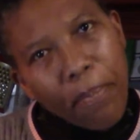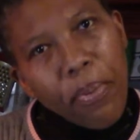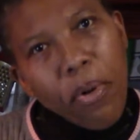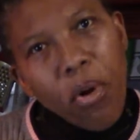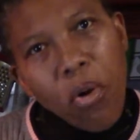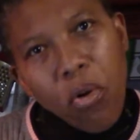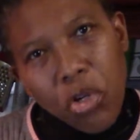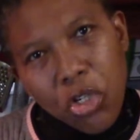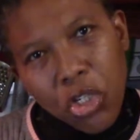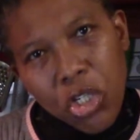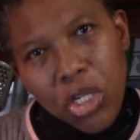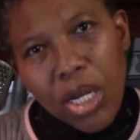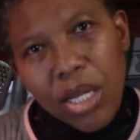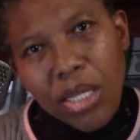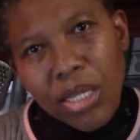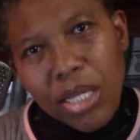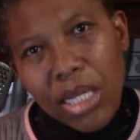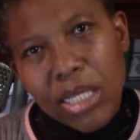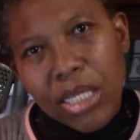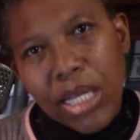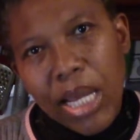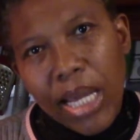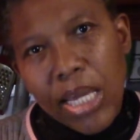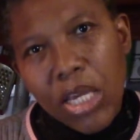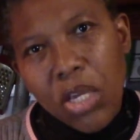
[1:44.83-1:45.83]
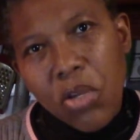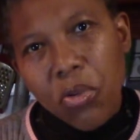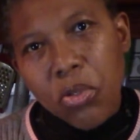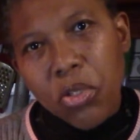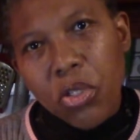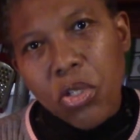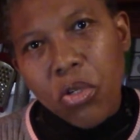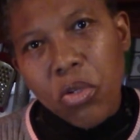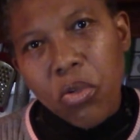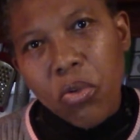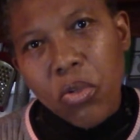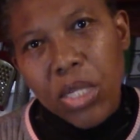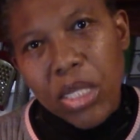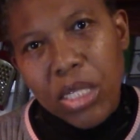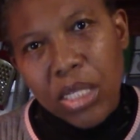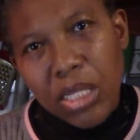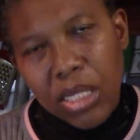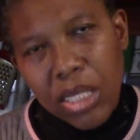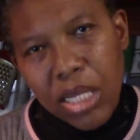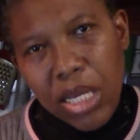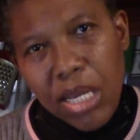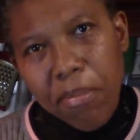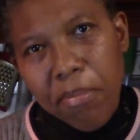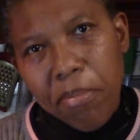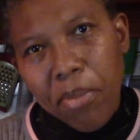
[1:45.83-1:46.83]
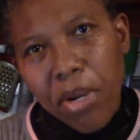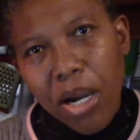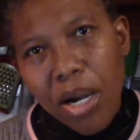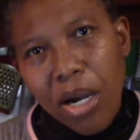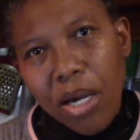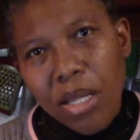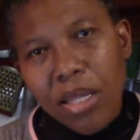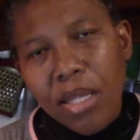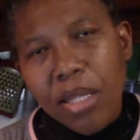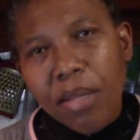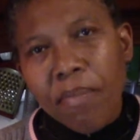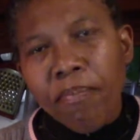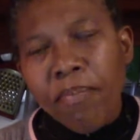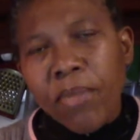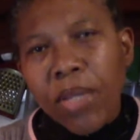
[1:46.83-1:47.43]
potion that I used to do the steam bath.